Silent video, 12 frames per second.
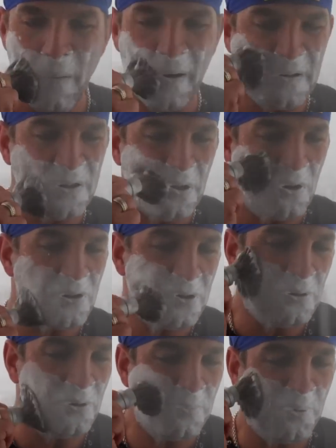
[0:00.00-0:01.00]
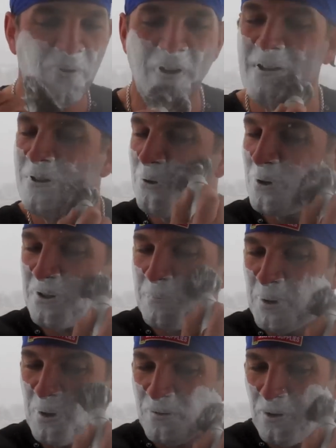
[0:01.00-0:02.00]
it starts to provide you with
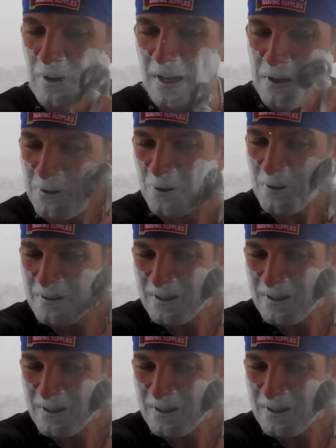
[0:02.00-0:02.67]
a beautiful lather.